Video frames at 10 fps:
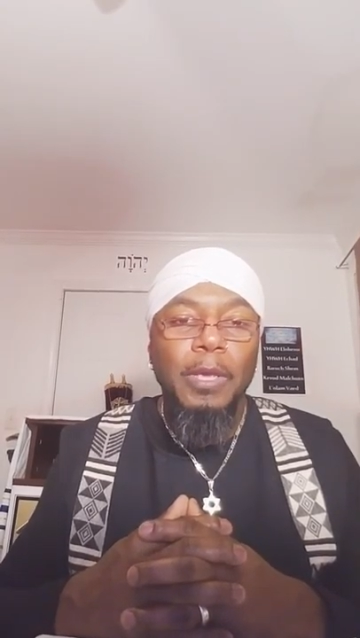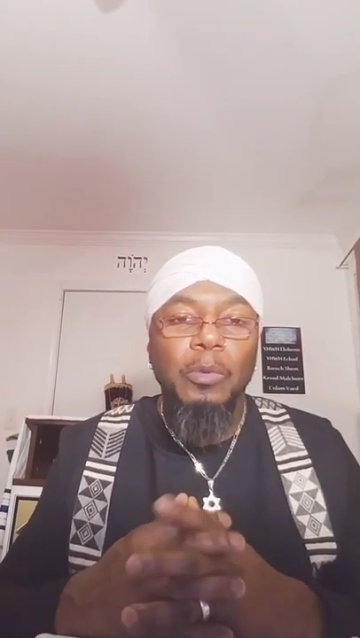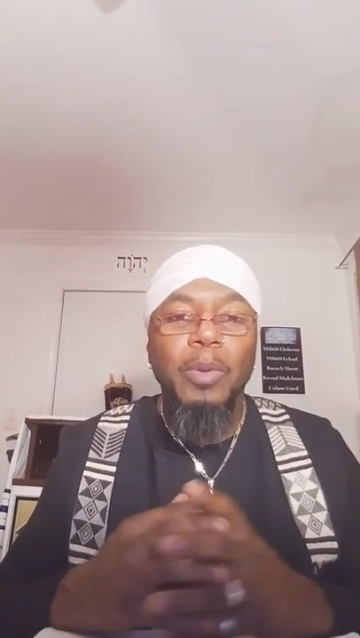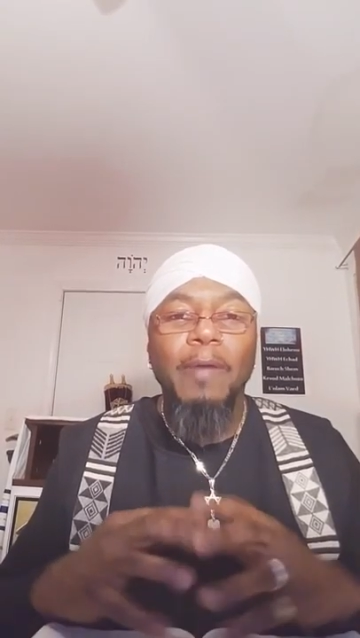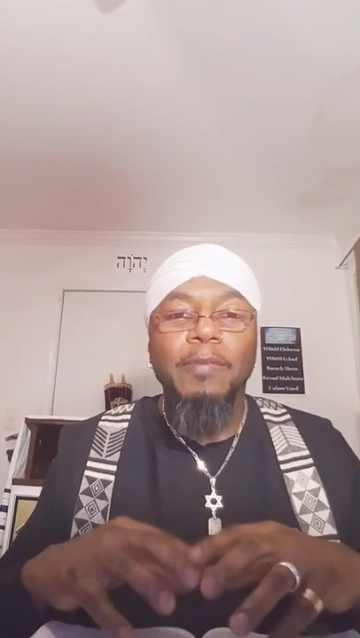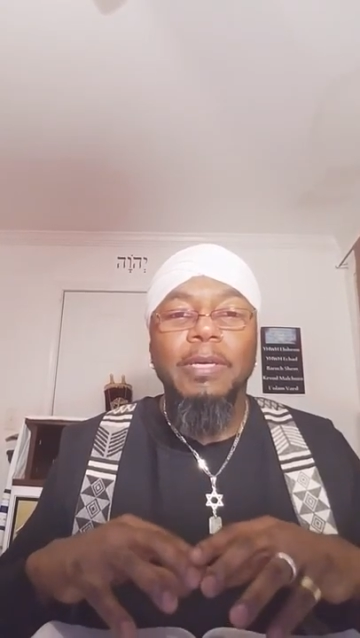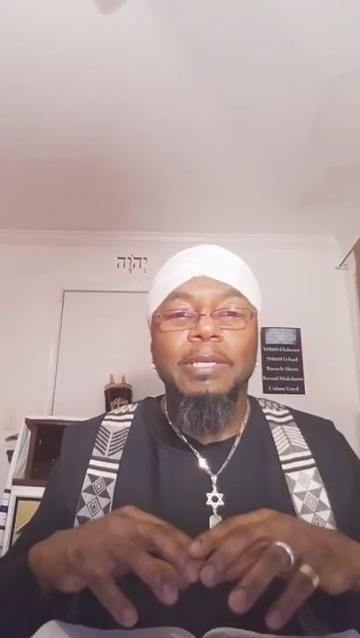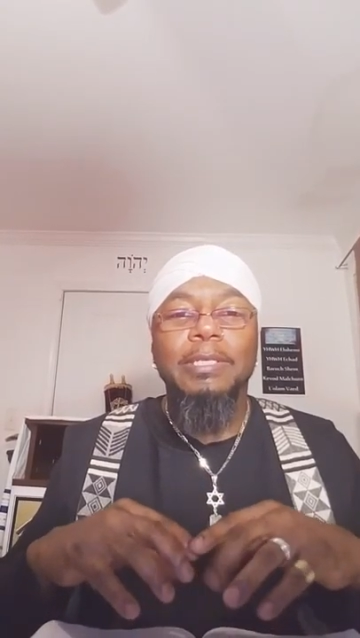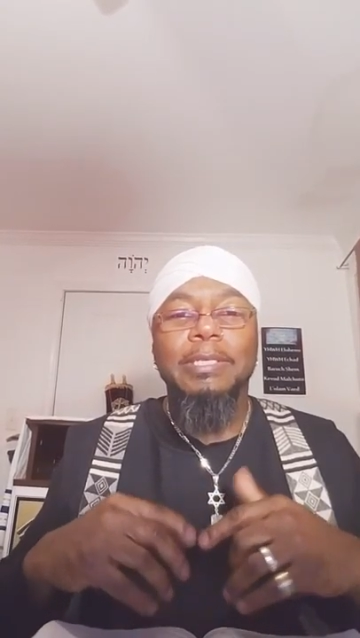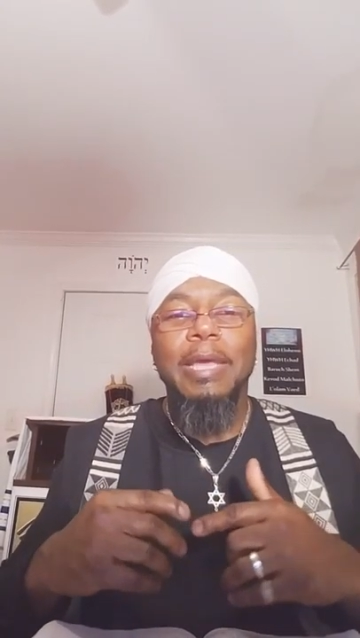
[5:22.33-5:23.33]
Because we have to
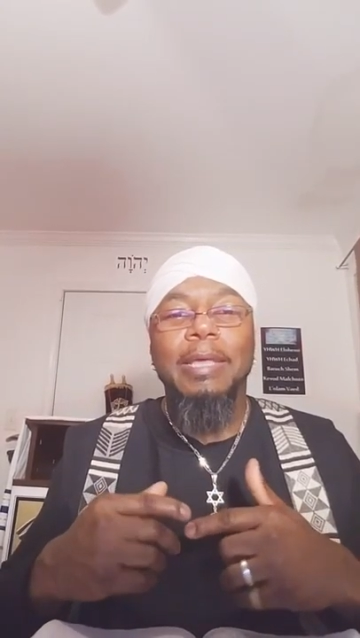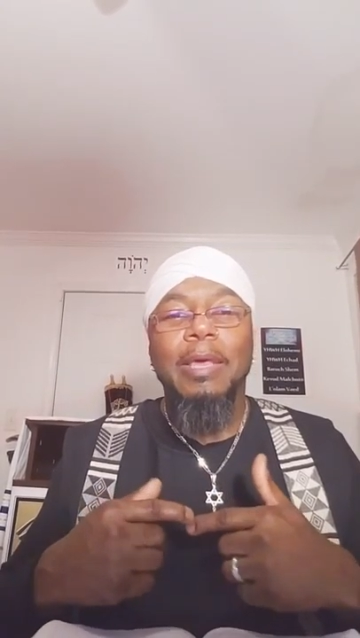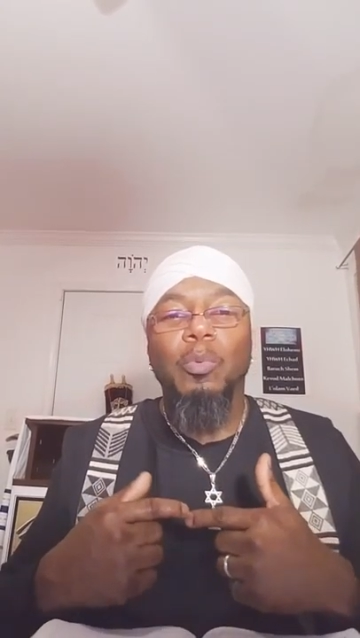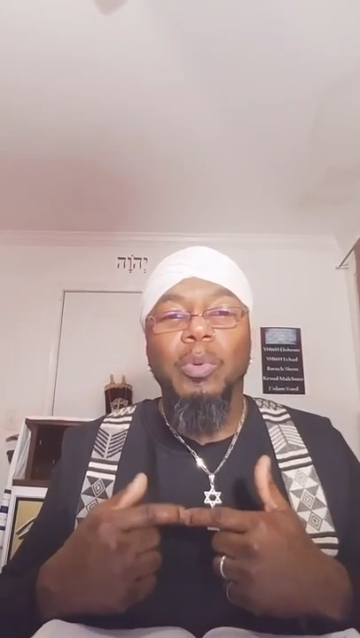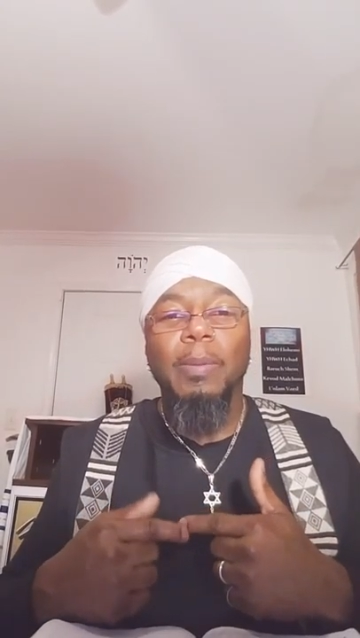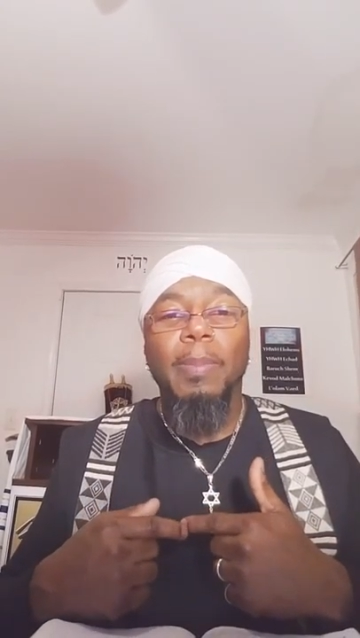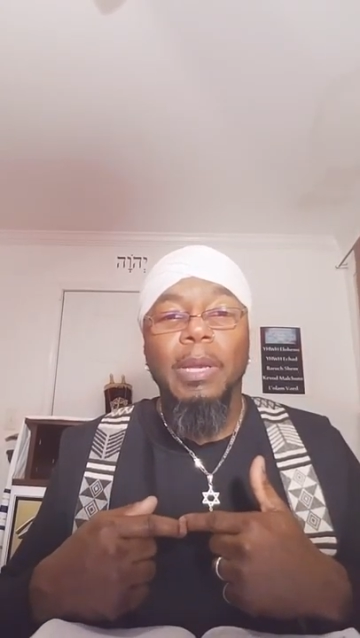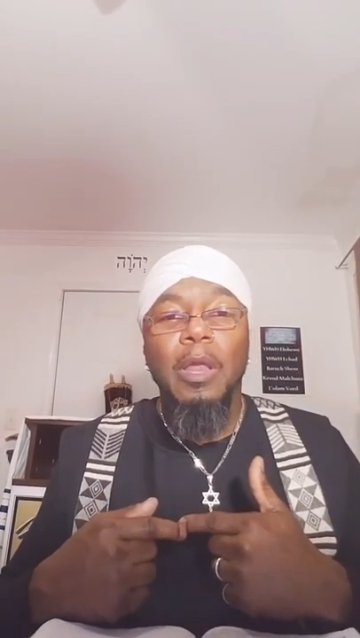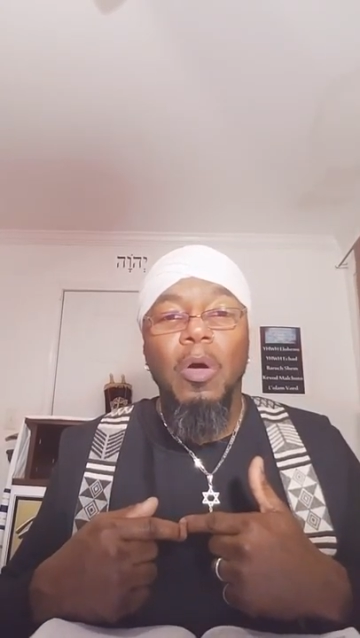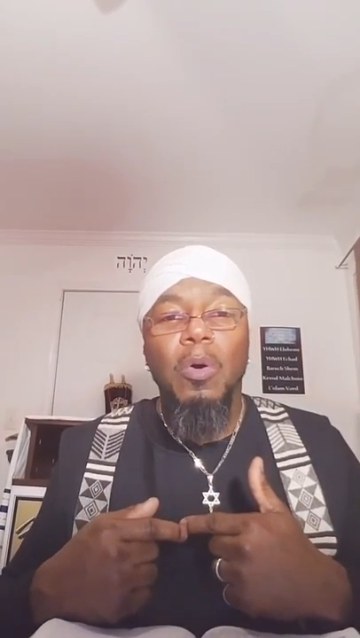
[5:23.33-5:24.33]
understand that we
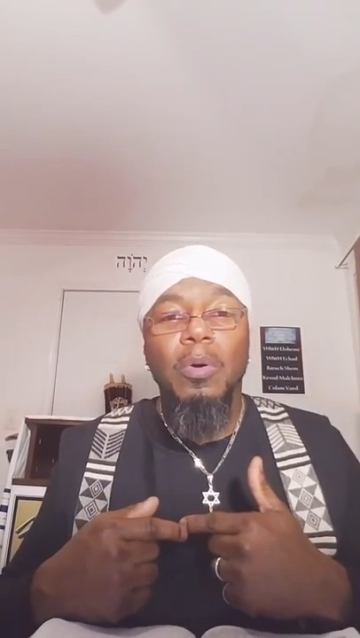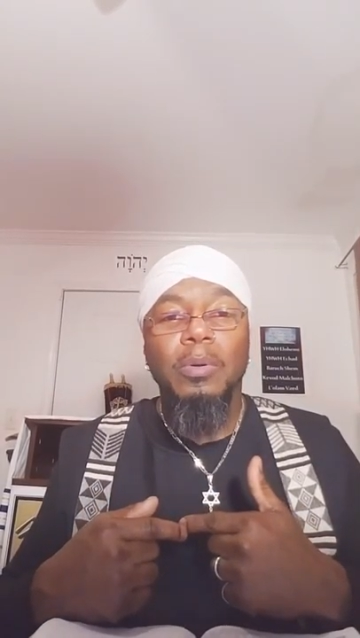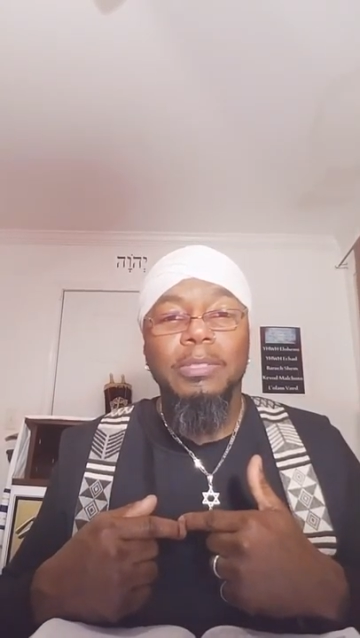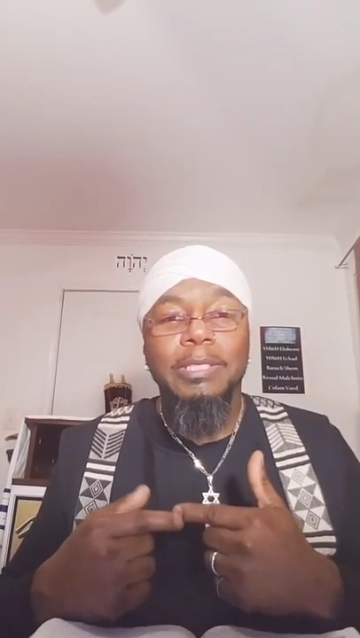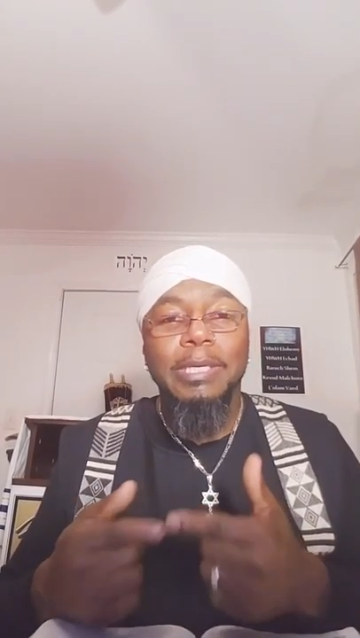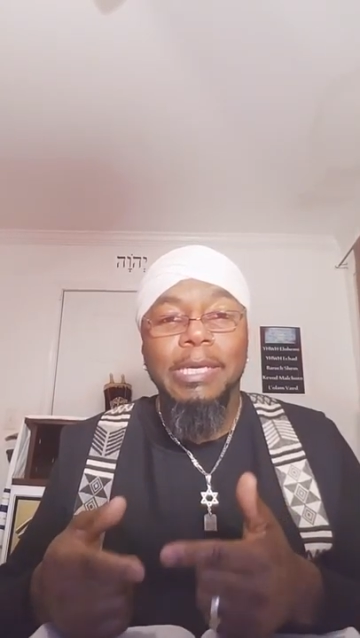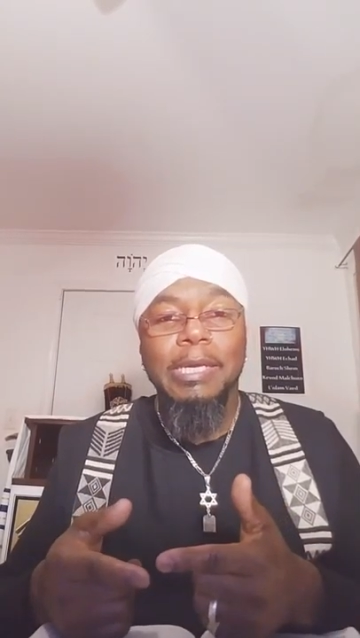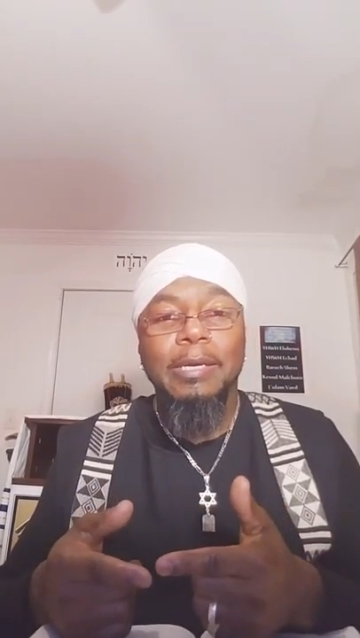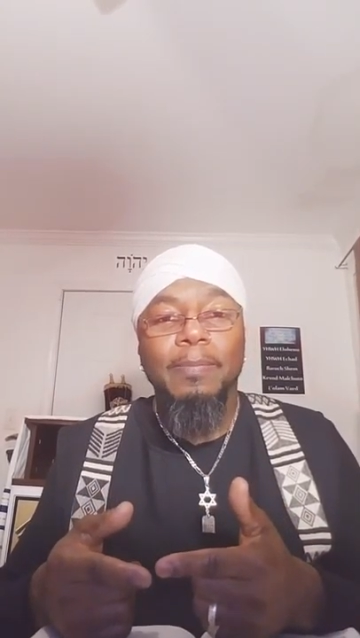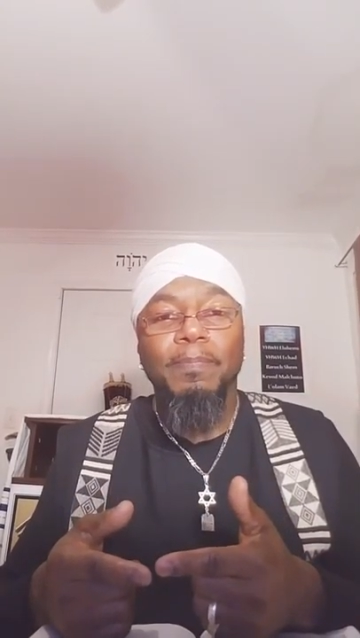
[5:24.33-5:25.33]
belong to
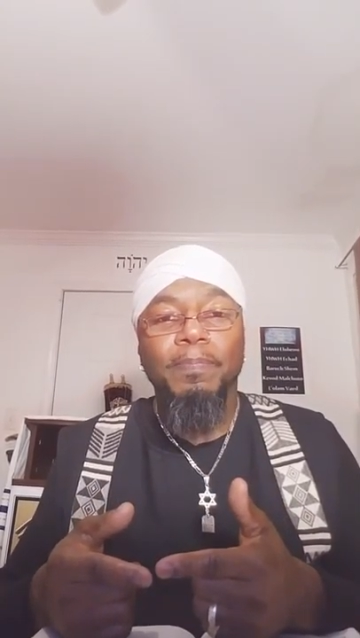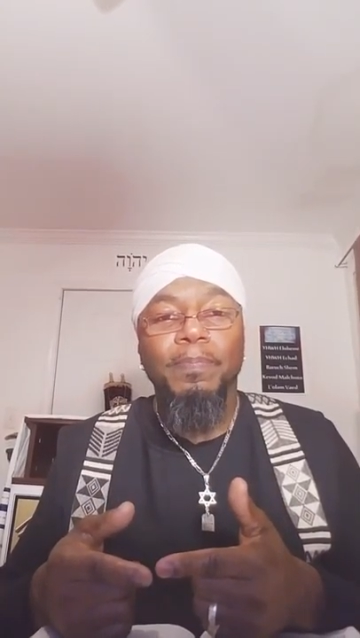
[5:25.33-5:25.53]
Him.